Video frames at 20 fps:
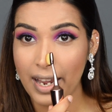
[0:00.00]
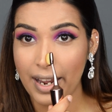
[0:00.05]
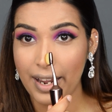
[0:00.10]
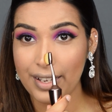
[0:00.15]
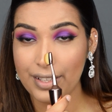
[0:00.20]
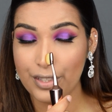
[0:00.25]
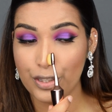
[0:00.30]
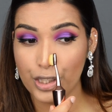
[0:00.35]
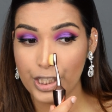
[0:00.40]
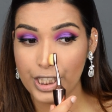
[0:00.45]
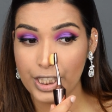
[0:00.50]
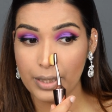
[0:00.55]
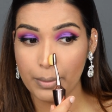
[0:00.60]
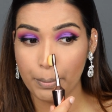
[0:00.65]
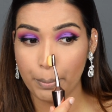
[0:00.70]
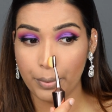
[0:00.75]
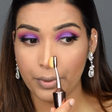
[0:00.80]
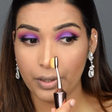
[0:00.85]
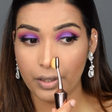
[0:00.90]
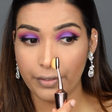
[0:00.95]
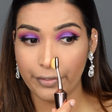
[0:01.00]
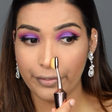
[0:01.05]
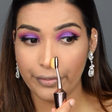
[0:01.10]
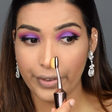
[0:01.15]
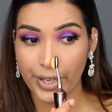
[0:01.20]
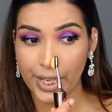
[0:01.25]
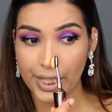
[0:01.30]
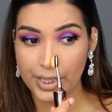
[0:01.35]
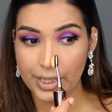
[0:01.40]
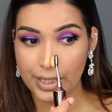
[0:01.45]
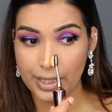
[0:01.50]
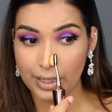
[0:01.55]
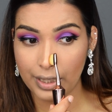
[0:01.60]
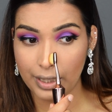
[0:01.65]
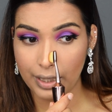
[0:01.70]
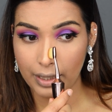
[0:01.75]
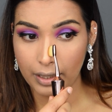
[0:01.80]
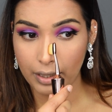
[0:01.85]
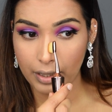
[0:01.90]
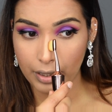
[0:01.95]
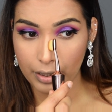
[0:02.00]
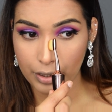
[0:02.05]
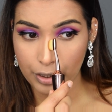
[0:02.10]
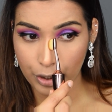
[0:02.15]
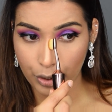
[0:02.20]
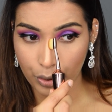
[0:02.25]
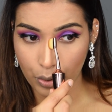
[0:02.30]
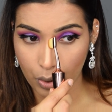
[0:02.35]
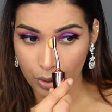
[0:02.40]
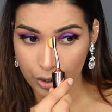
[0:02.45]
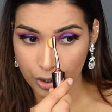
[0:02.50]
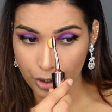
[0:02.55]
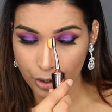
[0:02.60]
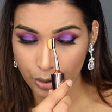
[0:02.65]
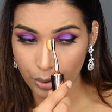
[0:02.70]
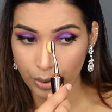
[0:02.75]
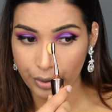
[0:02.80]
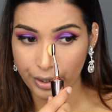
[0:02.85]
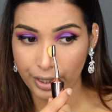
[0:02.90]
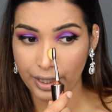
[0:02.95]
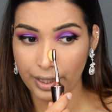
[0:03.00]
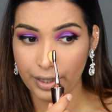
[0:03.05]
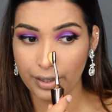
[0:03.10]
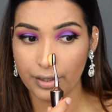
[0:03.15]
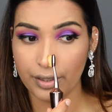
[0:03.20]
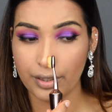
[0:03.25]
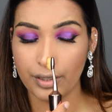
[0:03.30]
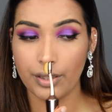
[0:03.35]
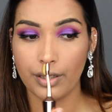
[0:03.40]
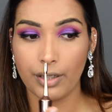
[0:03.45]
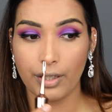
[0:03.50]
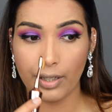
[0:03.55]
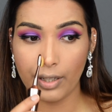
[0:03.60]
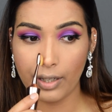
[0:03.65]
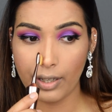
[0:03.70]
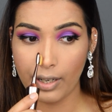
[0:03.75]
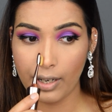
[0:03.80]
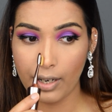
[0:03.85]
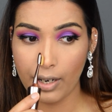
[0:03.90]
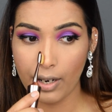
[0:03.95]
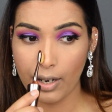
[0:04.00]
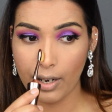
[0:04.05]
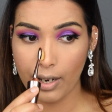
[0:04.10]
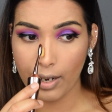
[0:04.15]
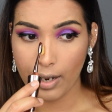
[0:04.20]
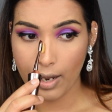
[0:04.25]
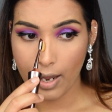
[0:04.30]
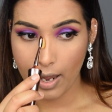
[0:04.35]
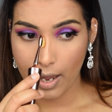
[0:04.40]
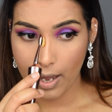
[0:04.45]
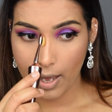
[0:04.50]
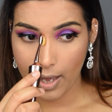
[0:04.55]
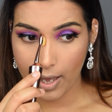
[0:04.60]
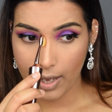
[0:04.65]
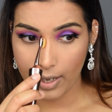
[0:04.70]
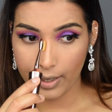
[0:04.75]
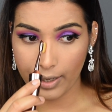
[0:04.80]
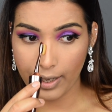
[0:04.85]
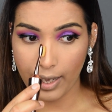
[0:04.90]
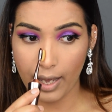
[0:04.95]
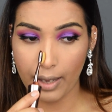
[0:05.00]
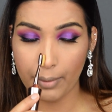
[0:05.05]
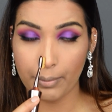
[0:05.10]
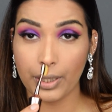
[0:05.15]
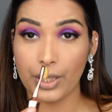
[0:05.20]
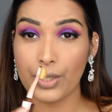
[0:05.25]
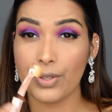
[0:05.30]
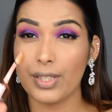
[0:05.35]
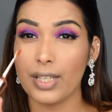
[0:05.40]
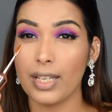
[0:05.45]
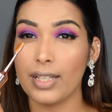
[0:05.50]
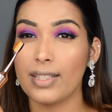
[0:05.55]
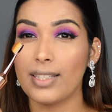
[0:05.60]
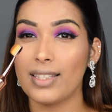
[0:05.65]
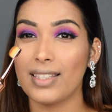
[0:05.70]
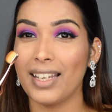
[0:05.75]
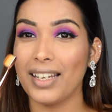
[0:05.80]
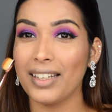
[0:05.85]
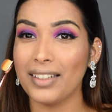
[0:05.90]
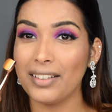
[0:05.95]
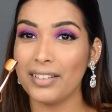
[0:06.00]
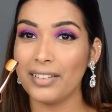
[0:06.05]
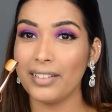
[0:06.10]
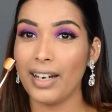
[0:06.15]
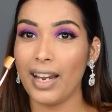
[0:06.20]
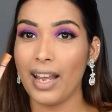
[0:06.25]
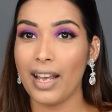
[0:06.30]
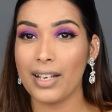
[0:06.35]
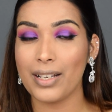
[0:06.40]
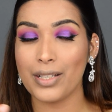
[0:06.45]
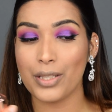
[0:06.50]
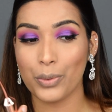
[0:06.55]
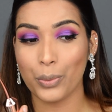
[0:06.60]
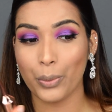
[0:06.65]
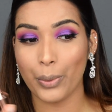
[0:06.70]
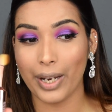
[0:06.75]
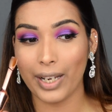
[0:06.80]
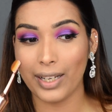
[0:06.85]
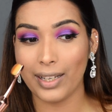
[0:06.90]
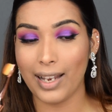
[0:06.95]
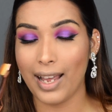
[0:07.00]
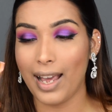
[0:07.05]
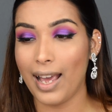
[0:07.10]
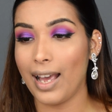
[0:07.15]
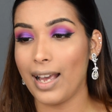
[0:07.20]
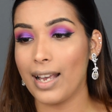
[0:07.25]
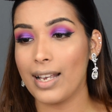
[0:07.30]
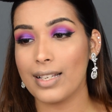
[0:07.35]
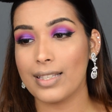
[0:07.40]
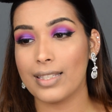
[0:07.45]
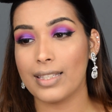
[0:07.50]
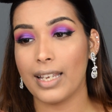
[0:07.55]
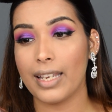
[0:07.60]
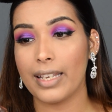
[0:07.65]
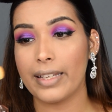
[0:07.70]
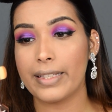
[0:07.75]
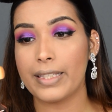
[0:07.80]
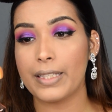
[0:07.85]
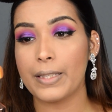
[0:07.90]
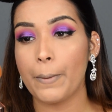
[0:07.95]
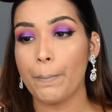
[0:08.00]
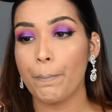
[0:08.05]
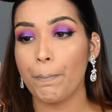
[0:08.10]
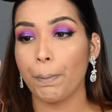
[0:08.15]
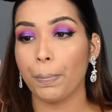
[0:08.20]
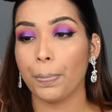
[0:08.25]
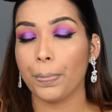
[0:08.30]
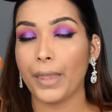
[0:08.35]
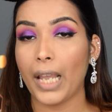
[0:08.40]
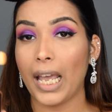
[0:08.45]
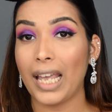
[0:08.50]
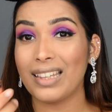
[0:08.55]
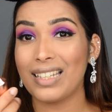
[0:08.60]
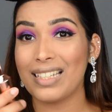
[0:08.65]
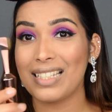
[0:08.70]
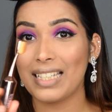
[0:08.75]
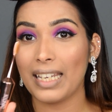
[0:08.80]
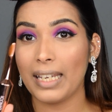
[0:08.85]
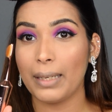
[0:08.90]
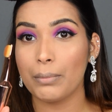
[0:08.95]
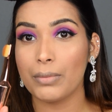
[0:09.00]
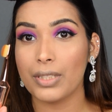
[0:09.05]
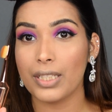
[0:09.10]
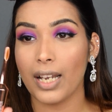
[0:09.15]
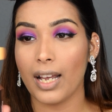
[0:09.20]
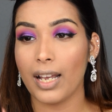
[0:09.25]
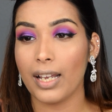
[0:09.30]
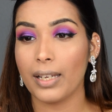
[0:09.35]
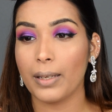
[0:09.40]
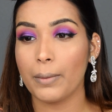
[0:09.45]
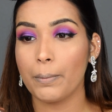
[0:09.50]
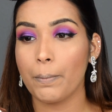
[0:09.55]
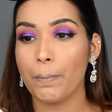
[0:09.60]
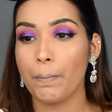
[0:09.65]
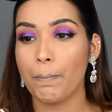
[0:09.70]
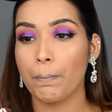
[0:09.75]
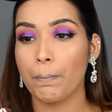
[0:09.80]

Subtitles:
It's just perfect to contour here. Yeah, because it's thinner as well as it's at the same time